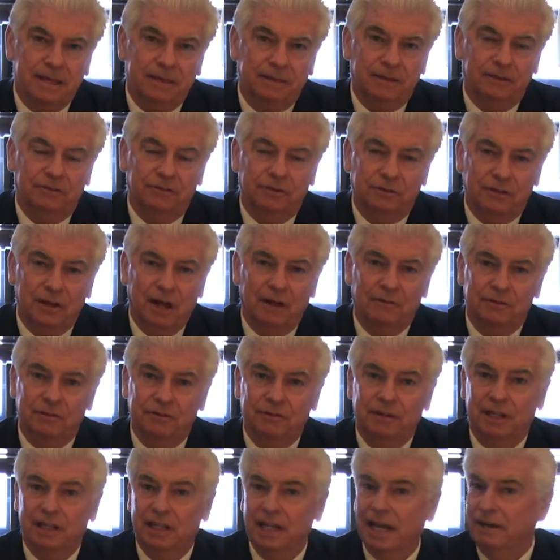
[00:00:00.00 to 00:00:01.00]
This is
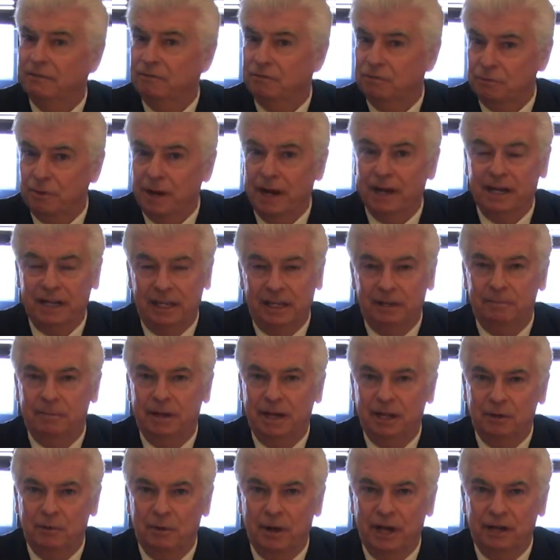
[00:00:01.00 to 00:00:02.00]
obviously life-threatening in
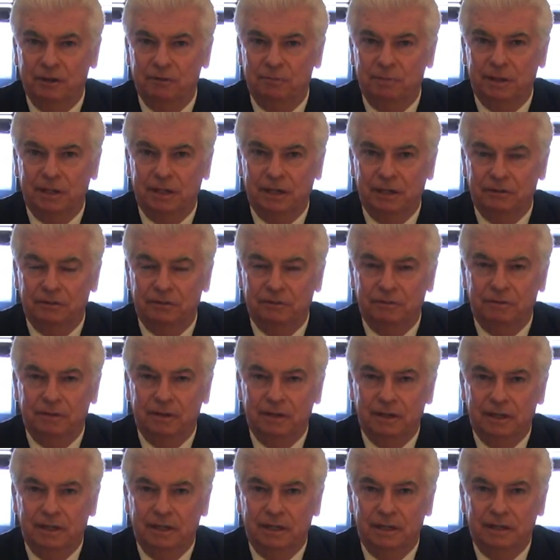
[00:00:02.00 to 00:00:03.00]
many ways because of
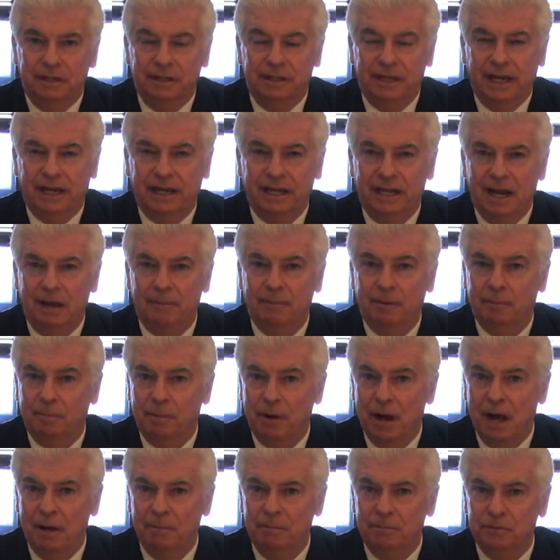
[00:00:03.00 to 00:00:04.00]
the economic
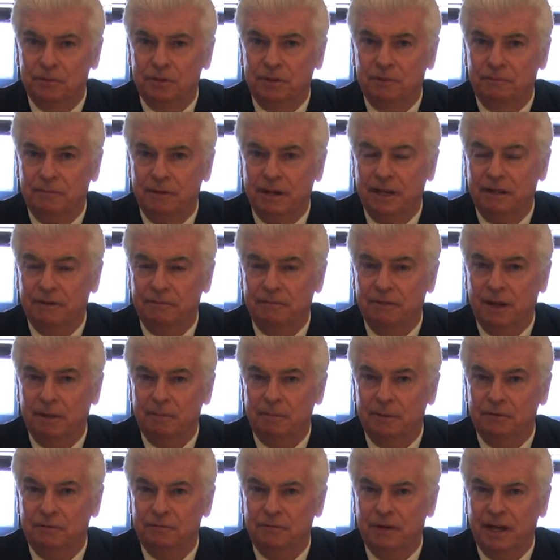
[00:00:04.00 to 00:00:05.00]
problems that many
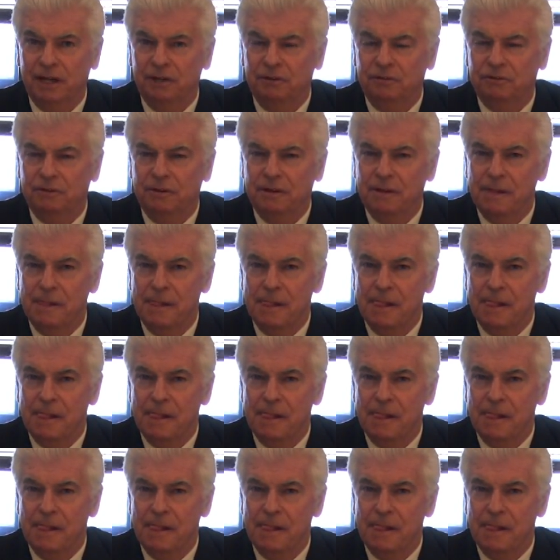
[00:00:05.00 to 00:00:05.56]
families face.